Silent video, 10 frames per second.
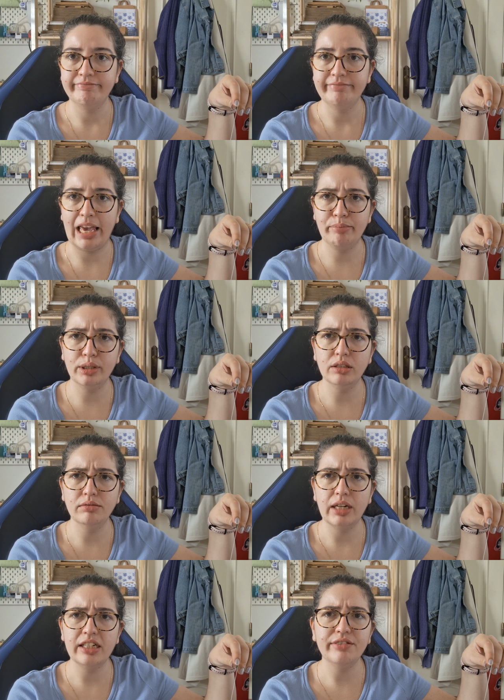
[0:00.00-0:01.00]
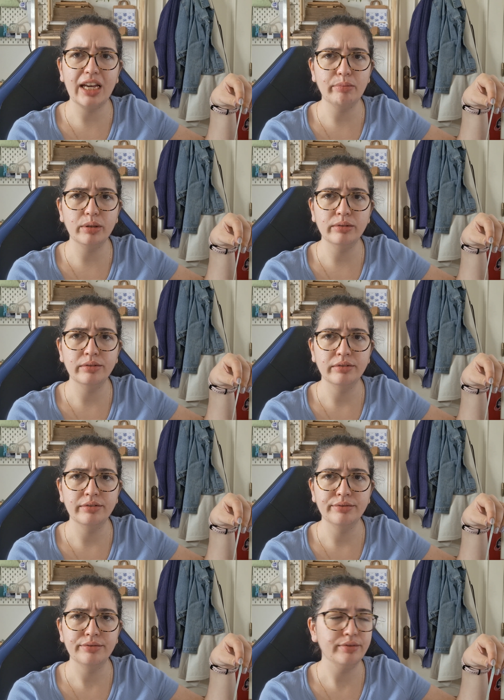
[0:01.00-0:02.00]
April, end of April,
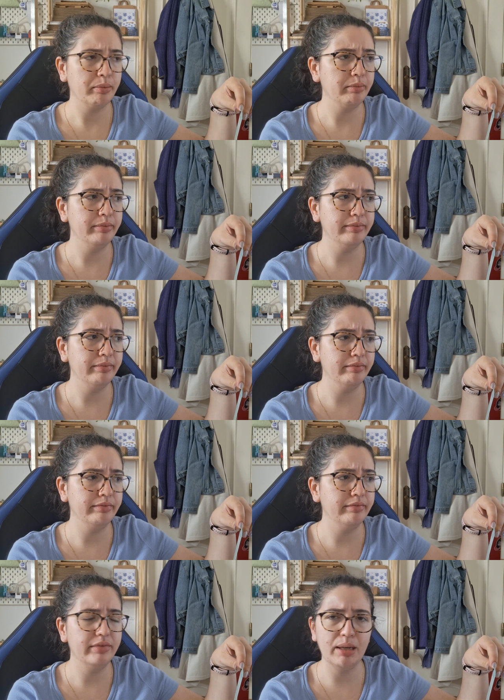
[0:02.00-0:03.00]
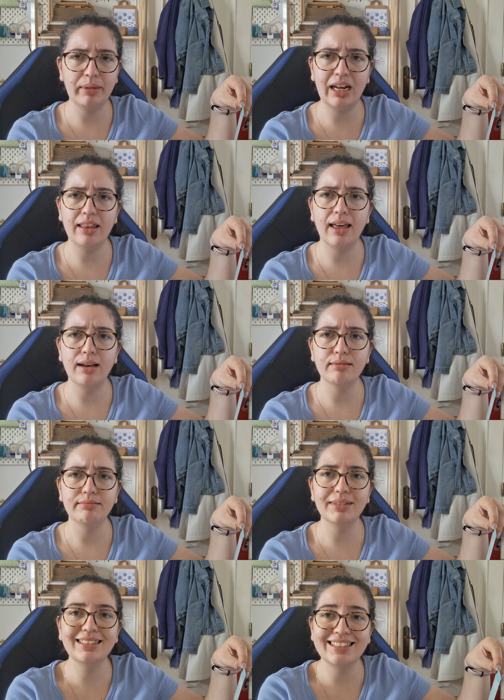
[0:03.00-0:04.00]
something like that.
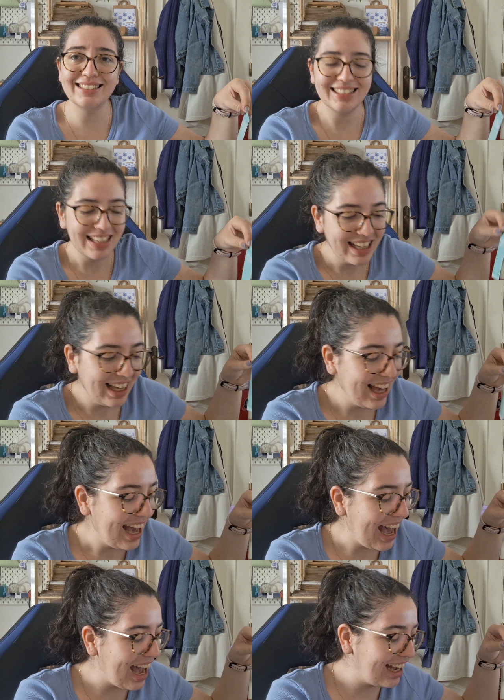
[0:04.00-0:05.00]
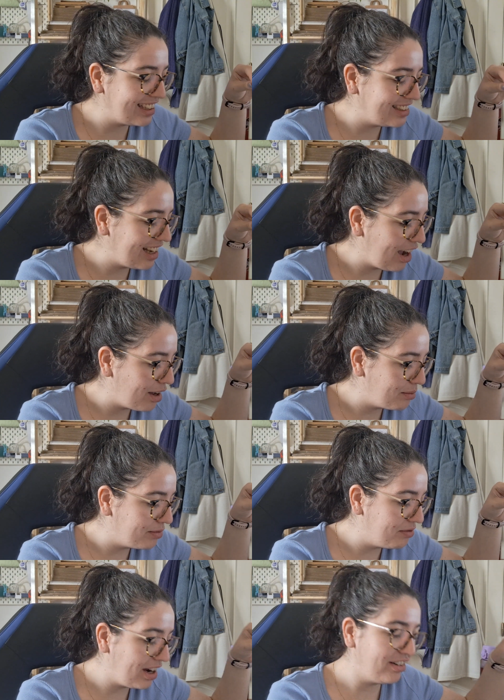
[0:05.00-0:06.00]
And
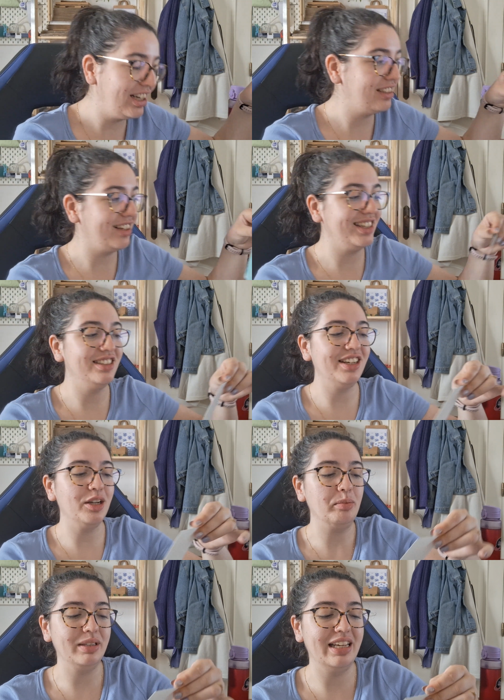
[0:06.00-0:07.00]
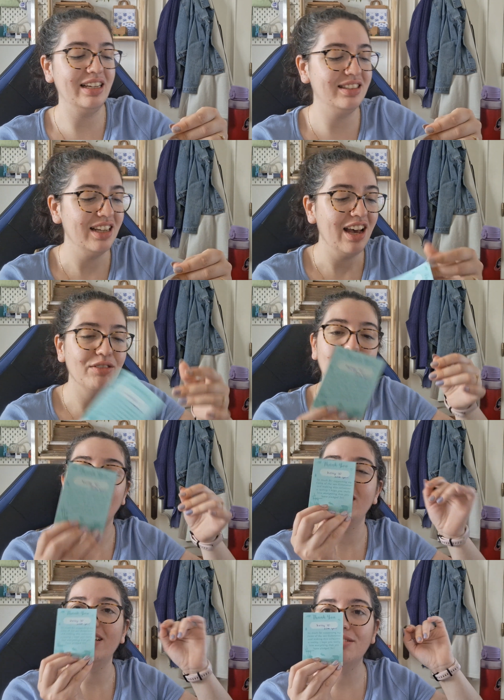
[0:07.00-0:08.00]
I'm very excited to open this. I've
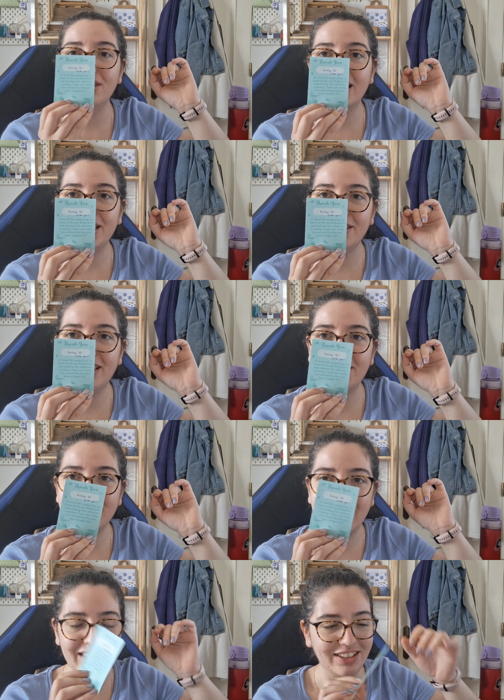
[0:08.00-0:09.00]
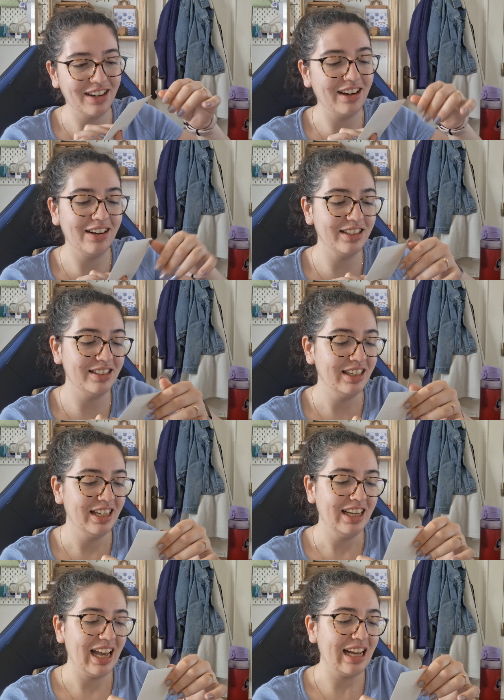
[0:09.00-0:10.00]
got a lovely cute little thank you card,
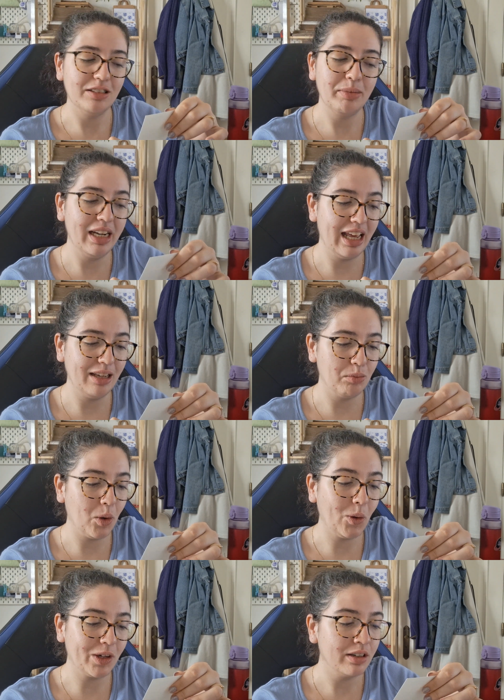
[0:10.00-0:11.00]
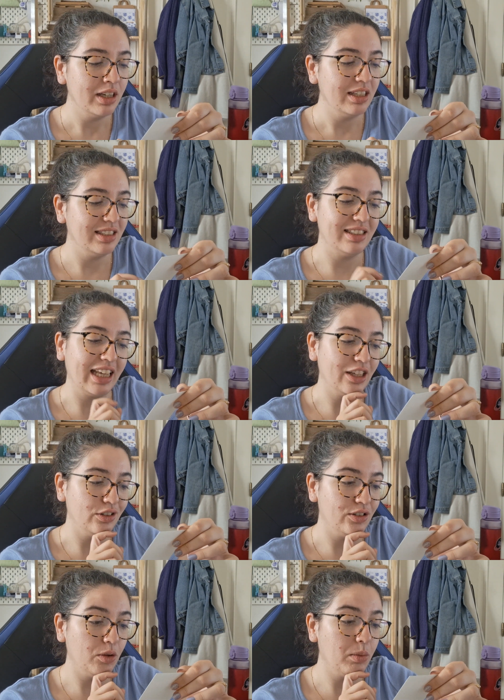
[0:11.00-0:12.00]
has my name on. So thank
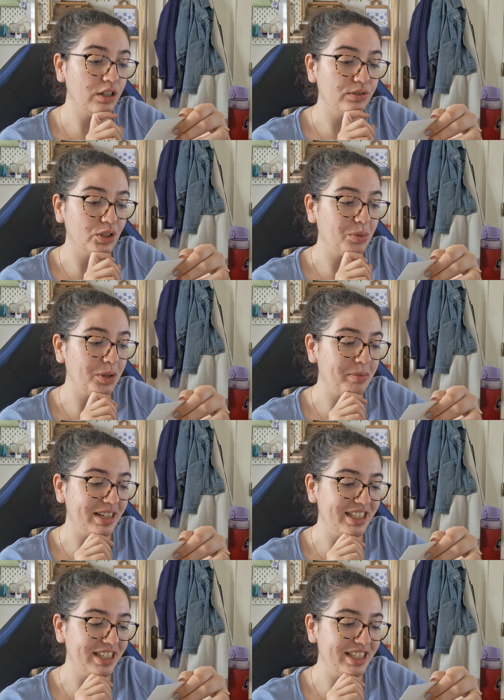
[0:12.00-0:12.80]
you so much for supporting my